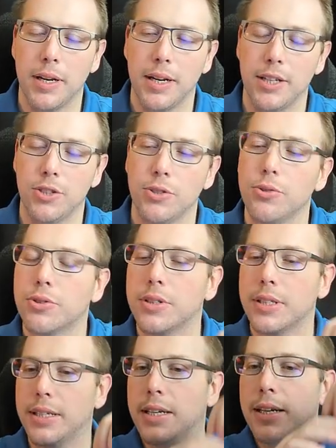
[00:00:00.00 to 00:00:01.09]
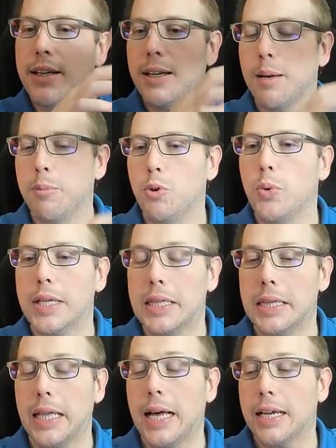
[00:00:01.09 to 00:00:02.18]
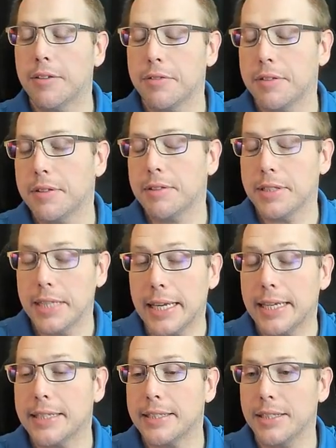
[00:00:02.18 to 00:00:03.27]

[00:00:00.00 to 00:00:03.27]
And it's usually, I'm doing a lot of things.